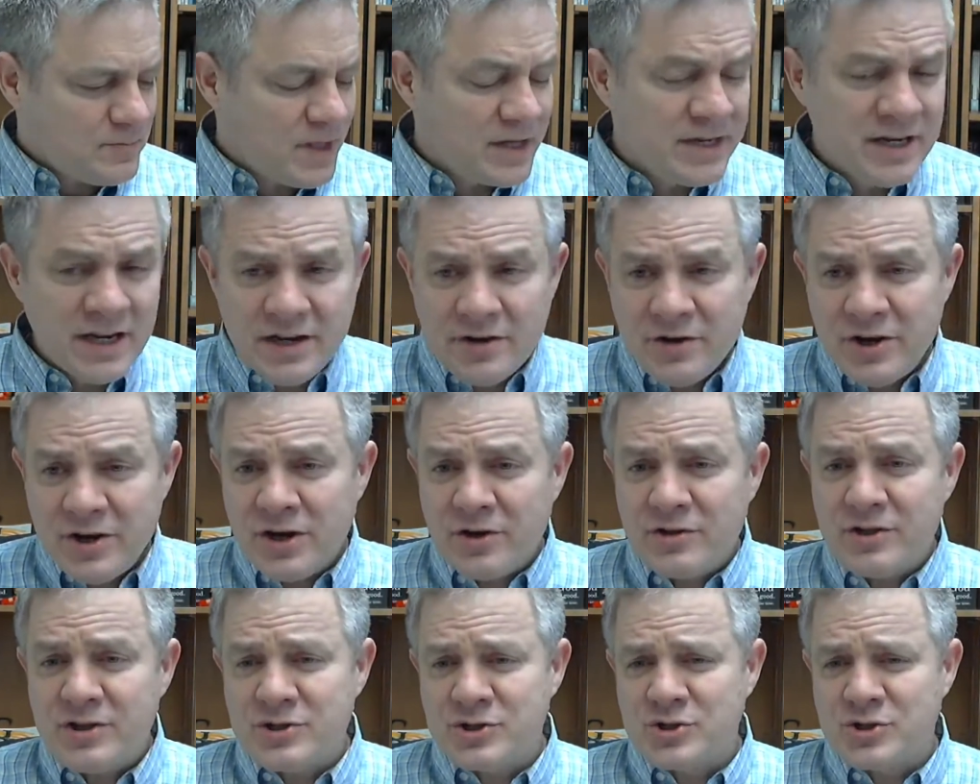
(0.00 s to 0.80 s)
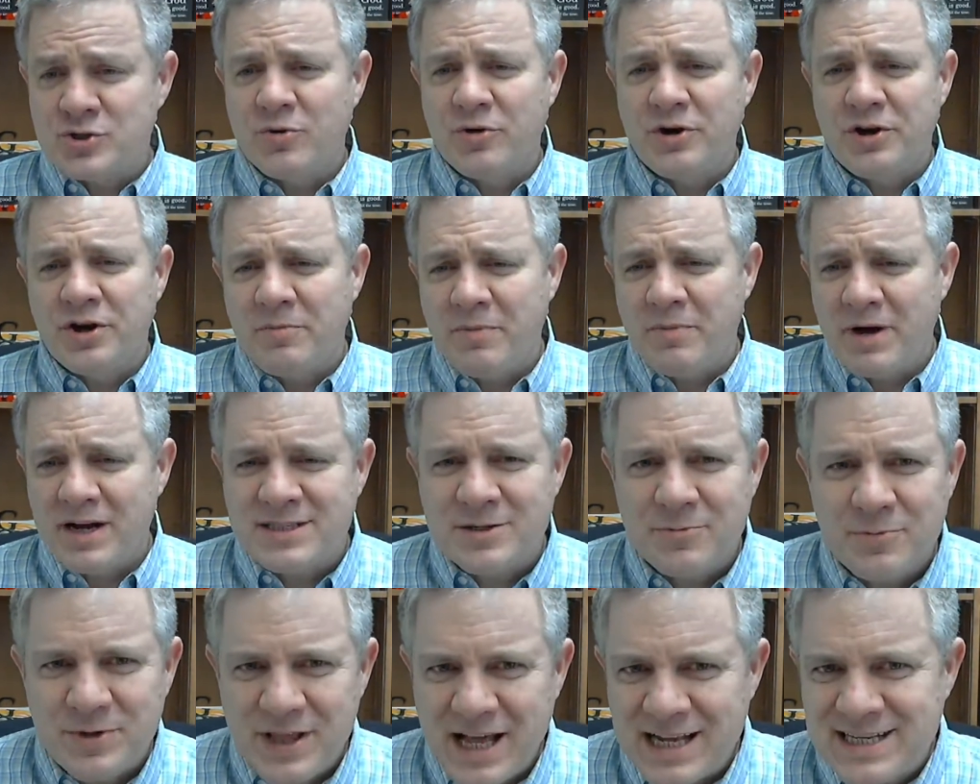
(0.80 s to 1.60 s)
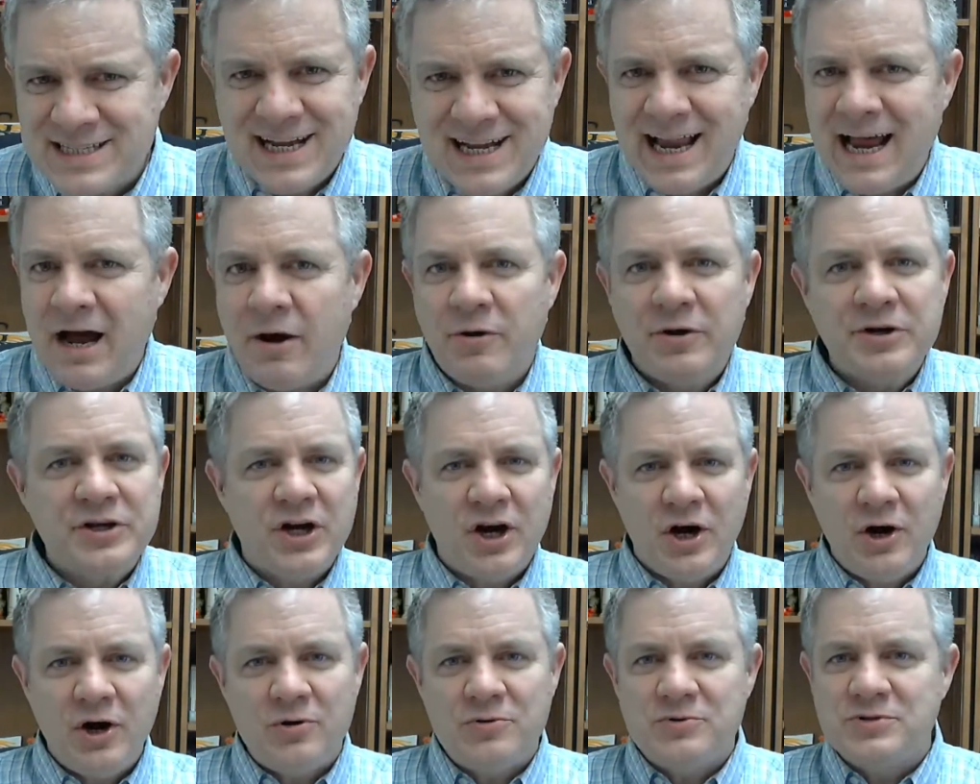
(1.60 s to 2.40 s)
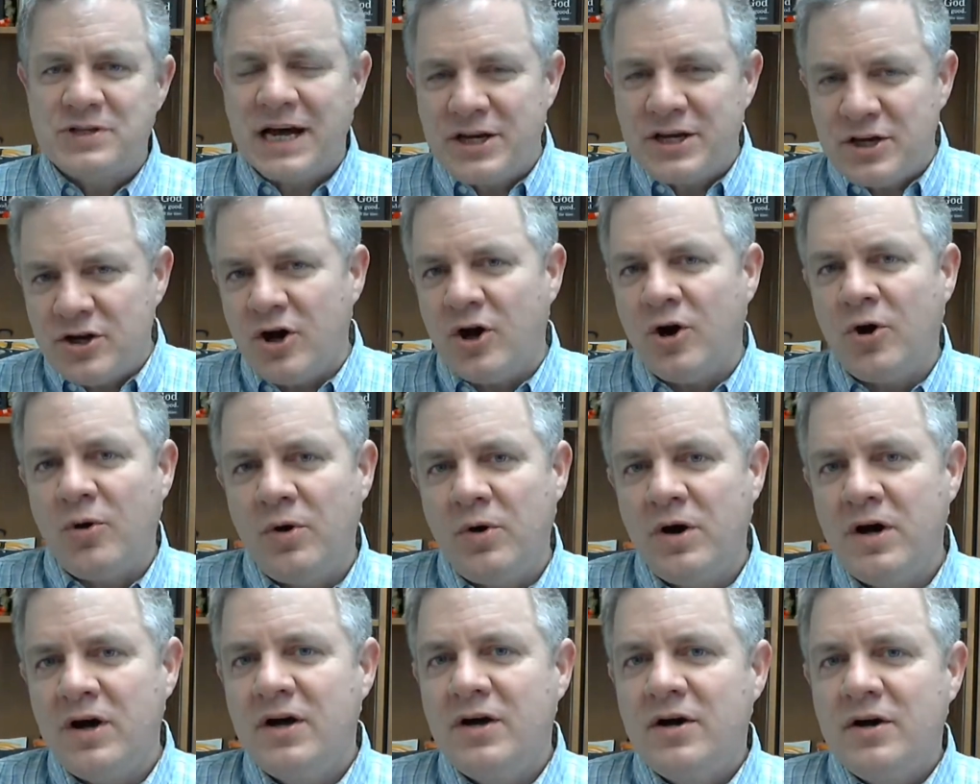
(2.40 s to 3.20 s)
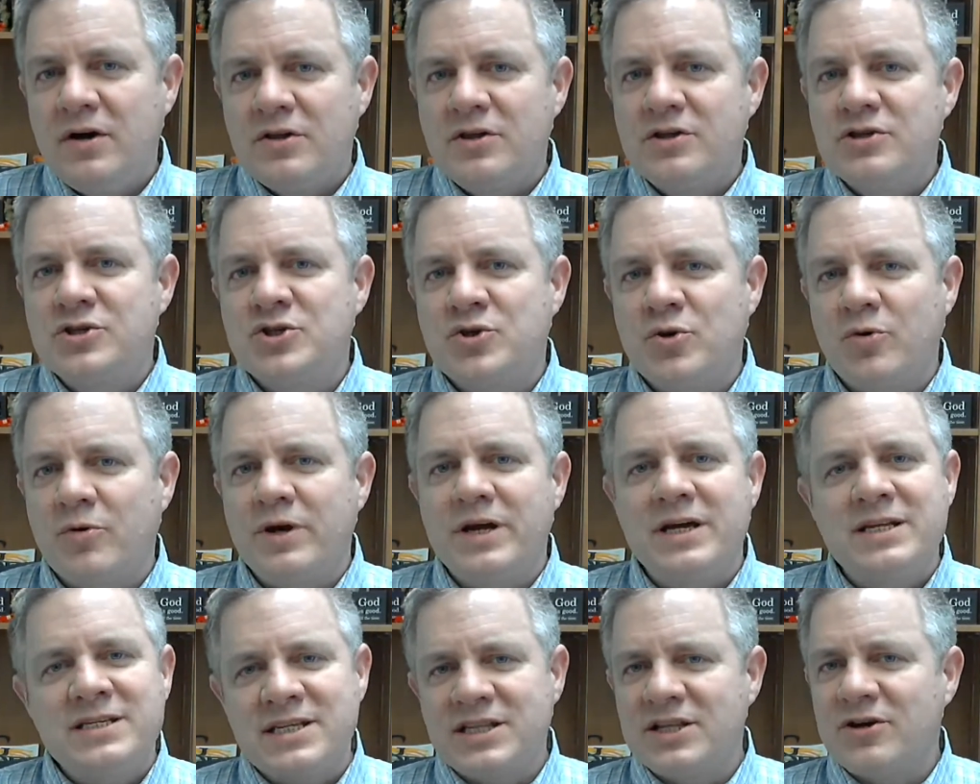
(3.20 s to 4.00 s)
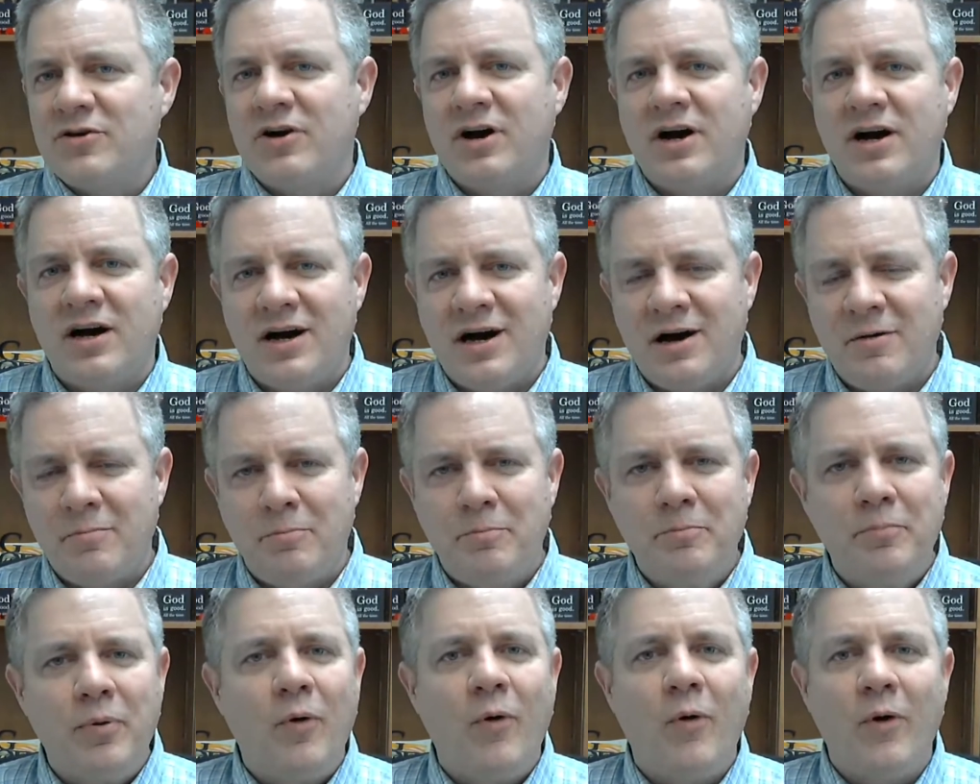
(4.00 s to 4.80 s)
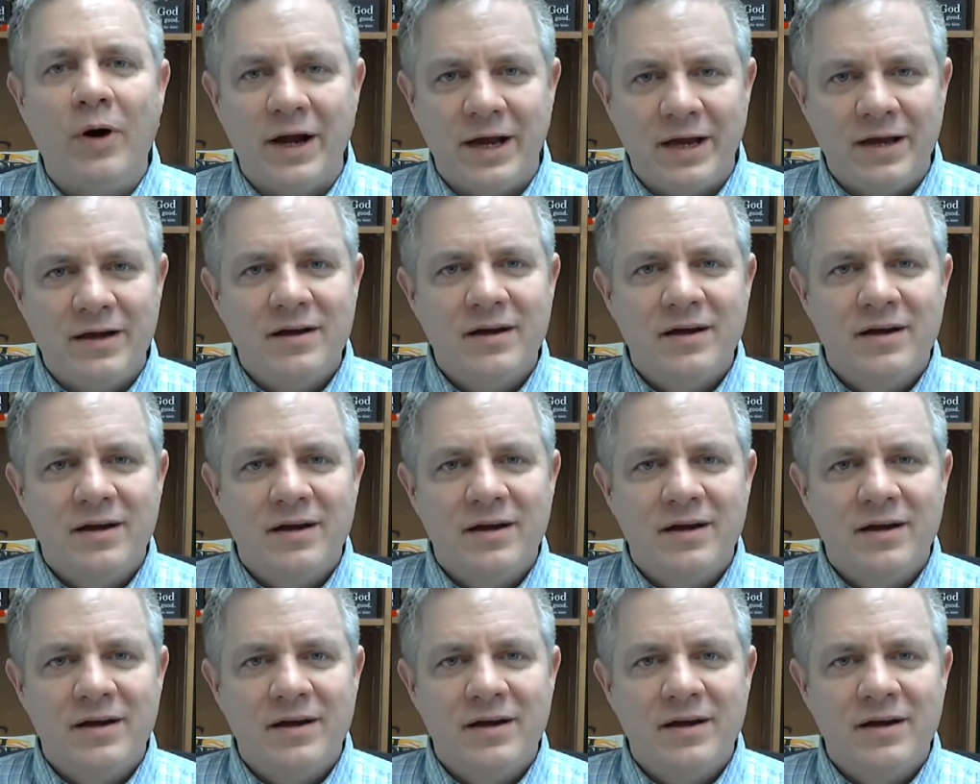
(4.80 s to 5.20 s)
Now you hear the story and you might say, well, that's not how it goes. I know the story. Isn't there a, a boy?